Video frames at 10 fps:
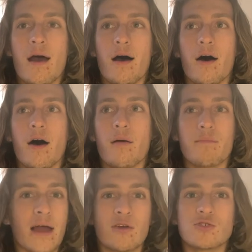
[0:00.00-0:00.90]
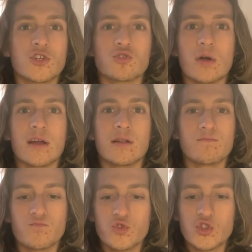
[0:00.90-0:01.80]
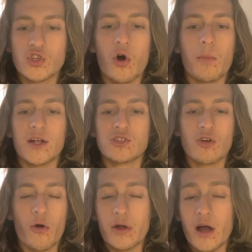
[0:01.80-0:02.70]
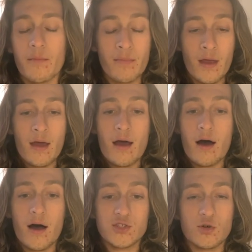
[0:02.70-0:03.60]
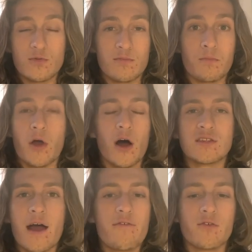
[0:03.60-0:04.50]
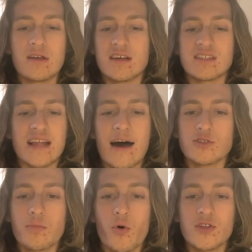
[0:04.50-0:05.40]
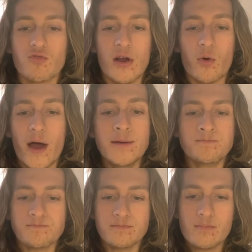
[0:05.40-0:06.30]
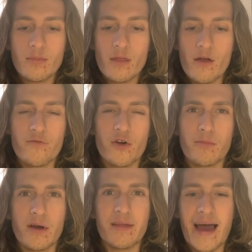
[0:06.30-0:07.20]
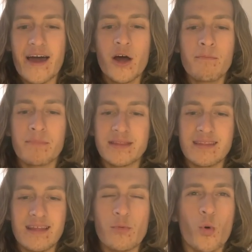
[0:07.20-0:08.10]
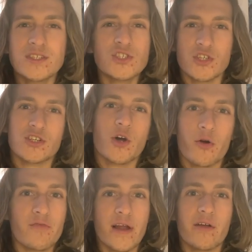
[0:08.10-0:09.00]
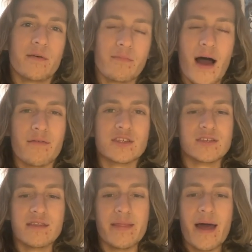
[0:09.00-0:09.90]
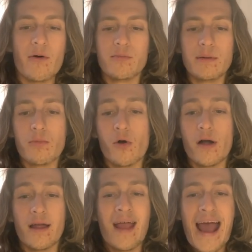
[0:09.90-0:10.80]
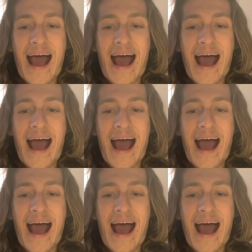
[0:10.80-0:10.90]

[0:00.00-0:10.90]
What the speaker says: I used to drink it so much growing up, so definitely nostalgia points right away for bringing that up. But it wasn't just Coke Vanilla, obviously, then that would be boring.